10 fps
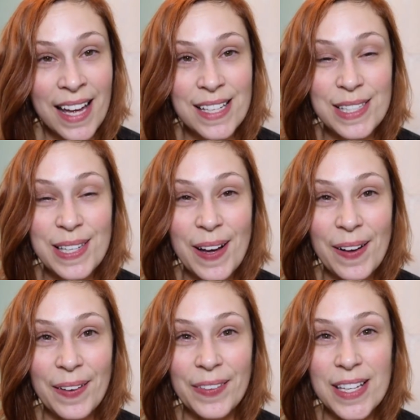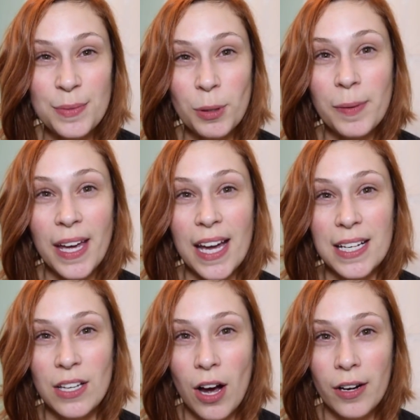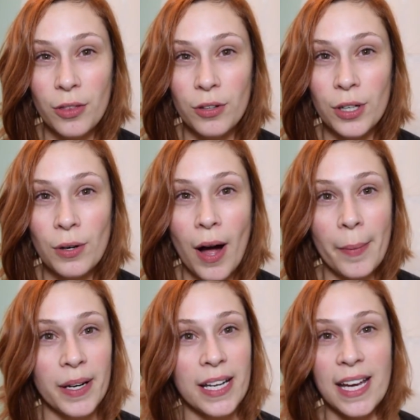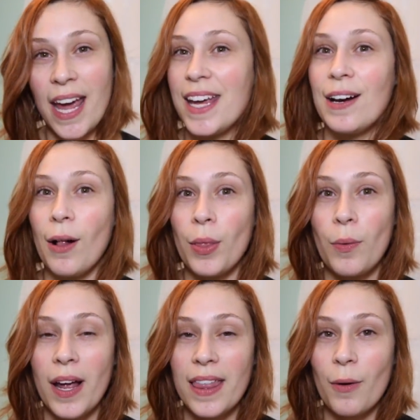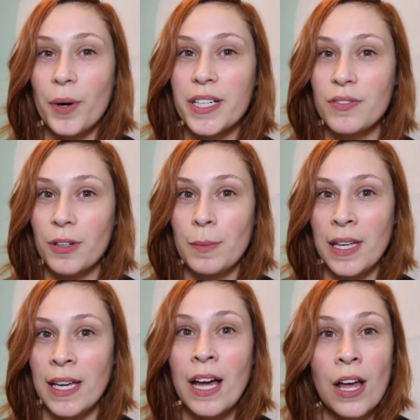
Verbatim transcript: So this will be a talk through. I'm going to cake it on the way that works for me.